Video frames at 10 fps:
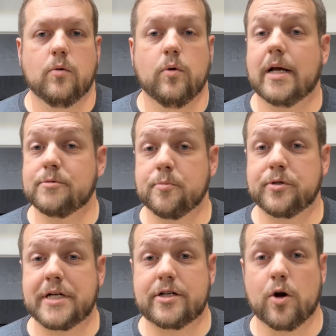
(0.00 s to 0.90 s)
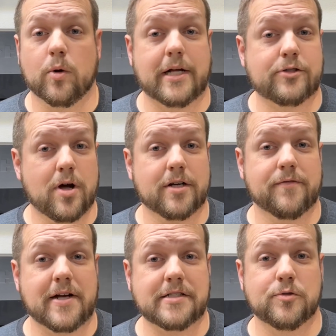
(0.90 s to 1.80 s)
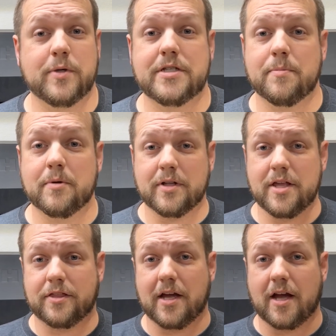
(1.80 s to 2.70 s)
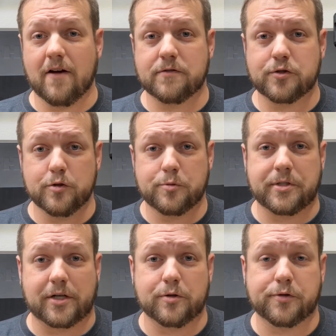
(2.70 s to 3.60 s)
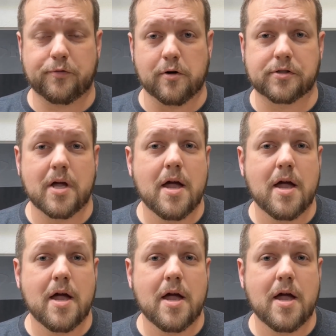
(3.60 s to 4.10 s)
When it comes to protecting our electronic devices, we typically think of surge protectors first.